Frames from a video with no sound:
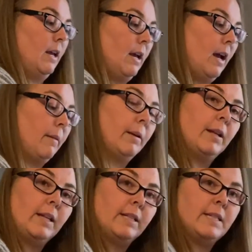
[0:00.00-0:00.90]
I'm gonna
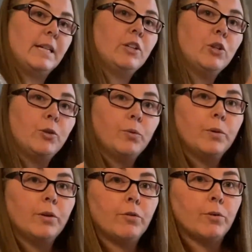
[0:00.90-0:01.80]
continue
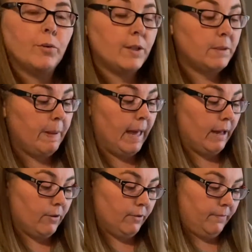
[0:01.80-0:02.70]
through this
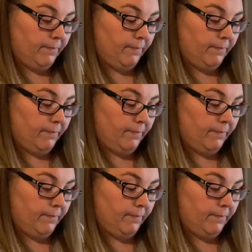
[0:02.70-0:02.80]
pattern